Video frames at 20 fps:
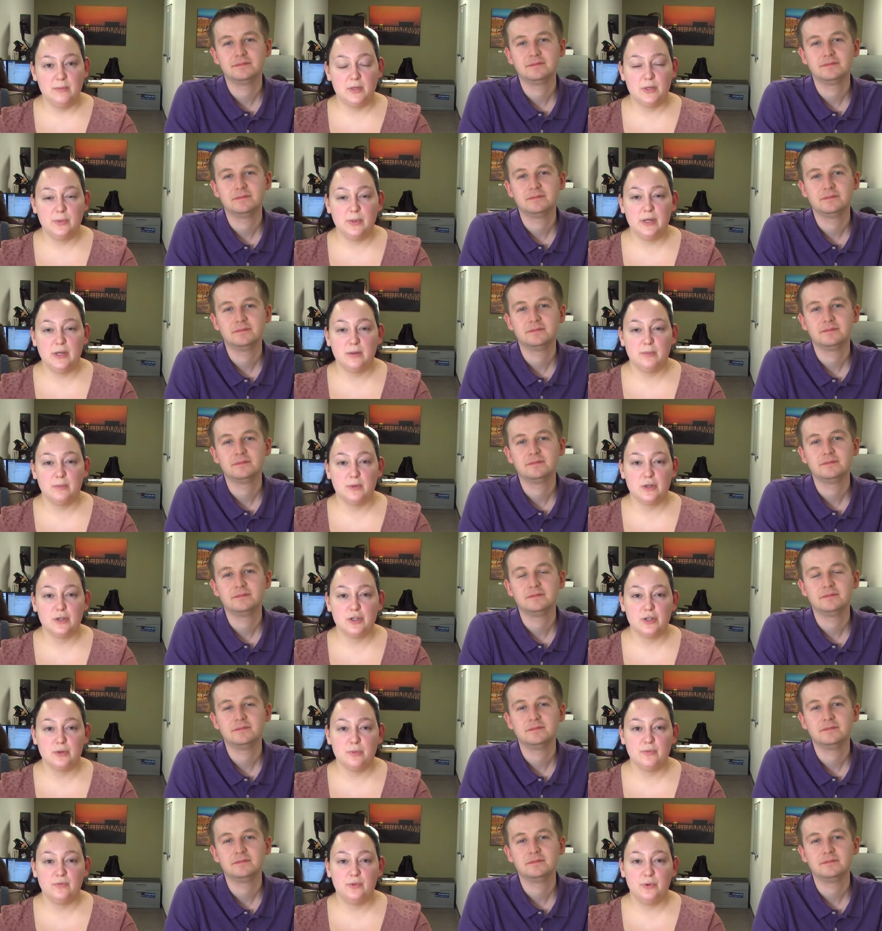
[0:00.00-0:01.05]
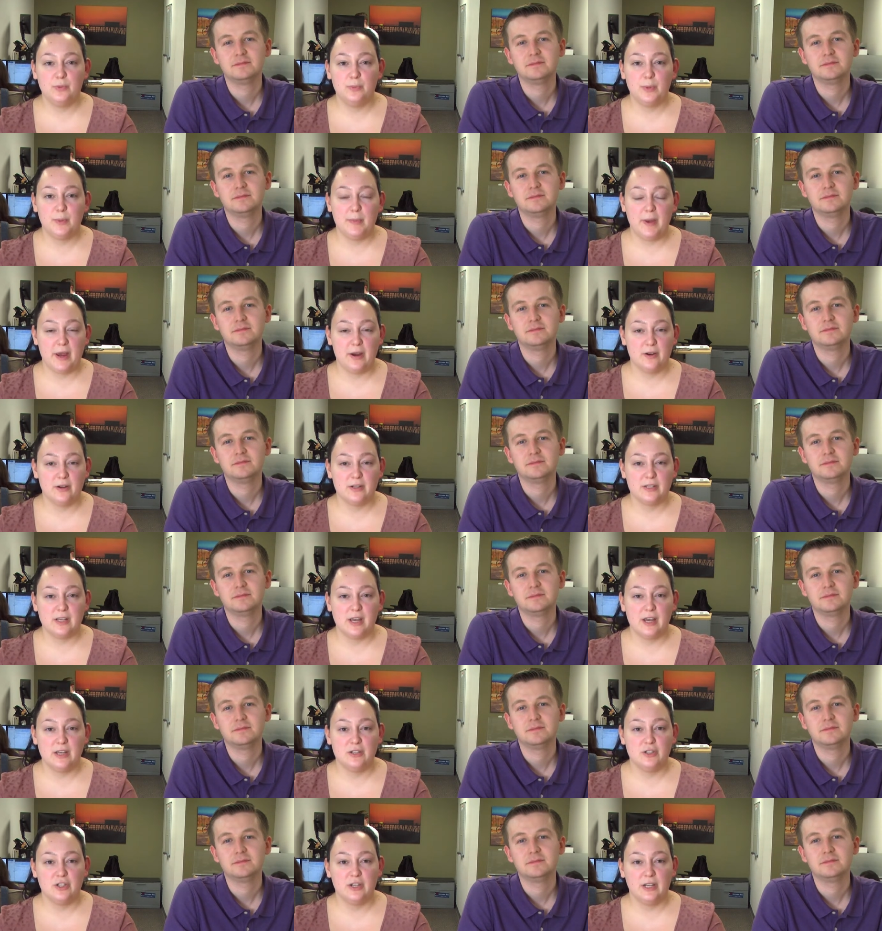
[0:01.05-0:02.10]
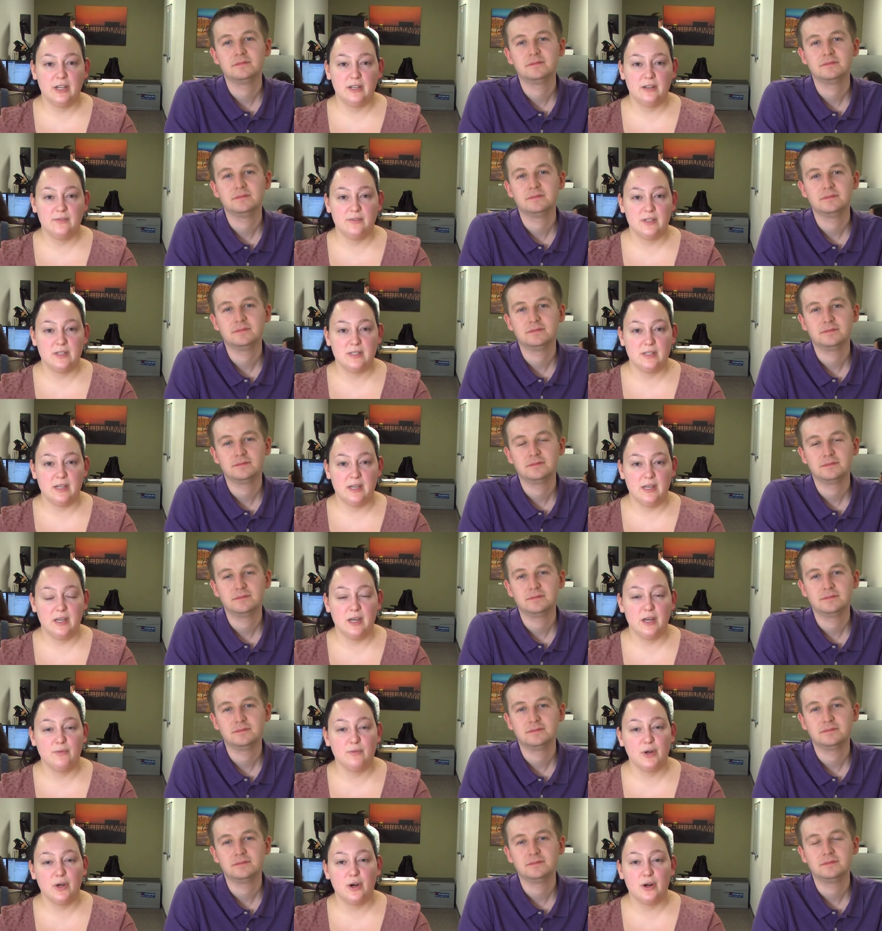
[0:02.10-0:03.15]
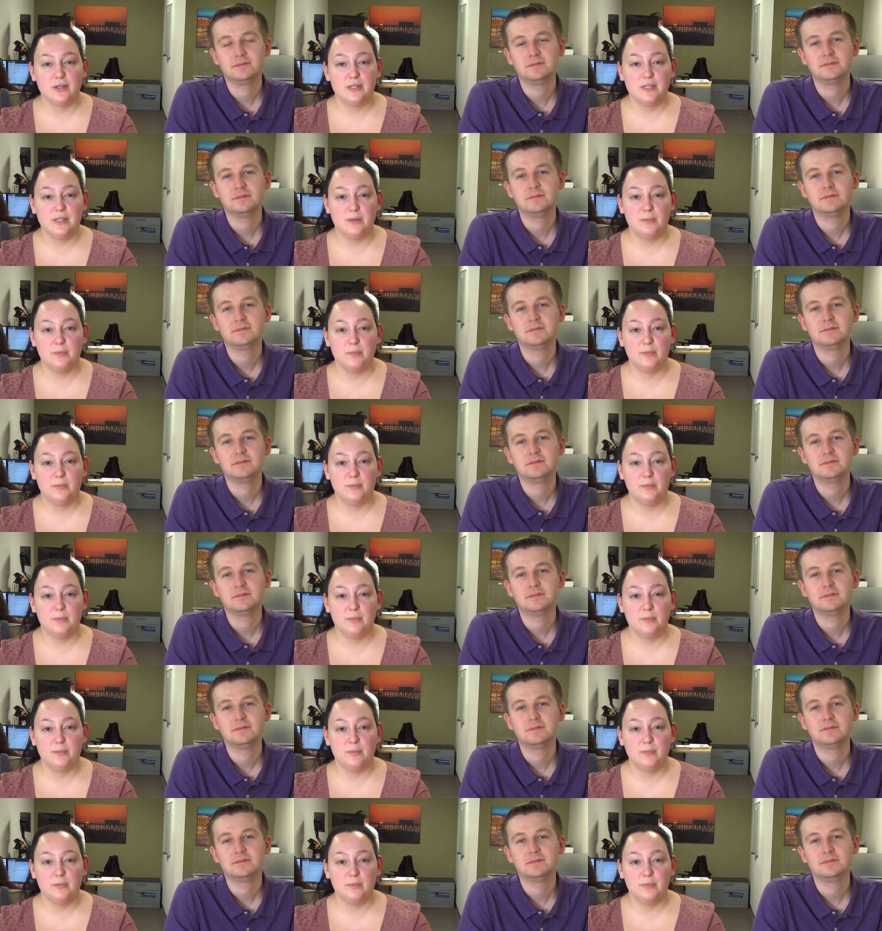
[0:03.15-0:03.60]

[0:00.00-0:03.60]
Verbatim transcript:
Speaker 1: between commercial food preparers and Chicken of the Sea in regards to the